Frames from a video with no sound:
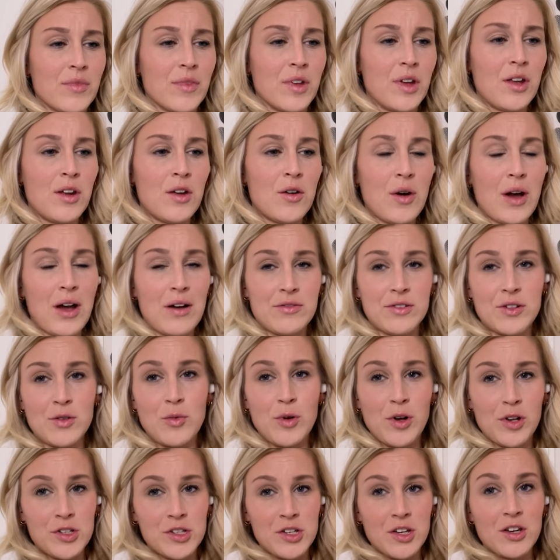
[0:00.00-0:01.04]
You know, after
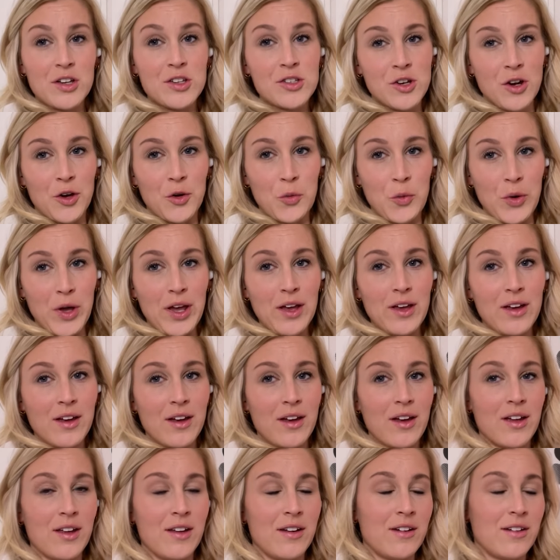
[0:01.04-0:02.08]
watching John Wick
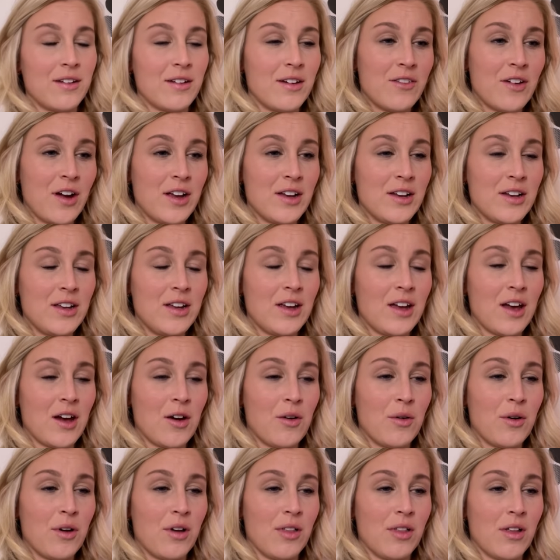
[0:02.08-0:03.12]
and finding
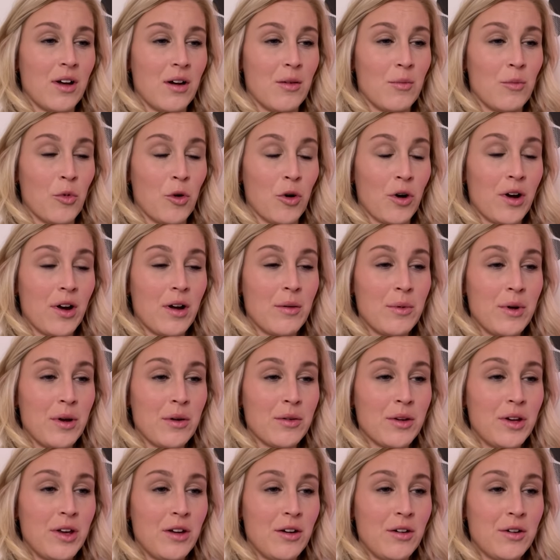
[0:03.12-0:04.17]
out a lot more
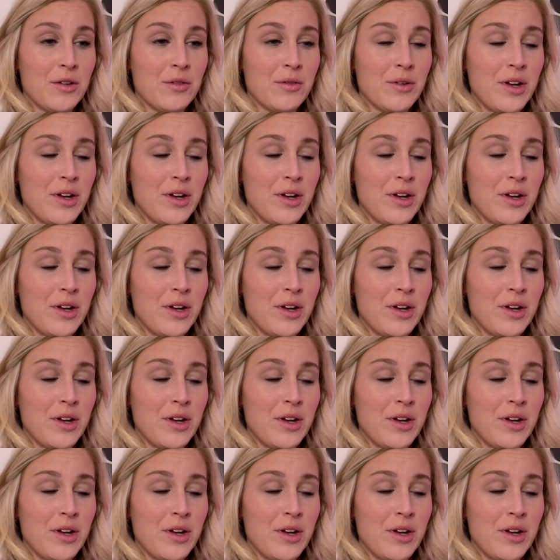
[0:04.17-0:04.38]
about Keanu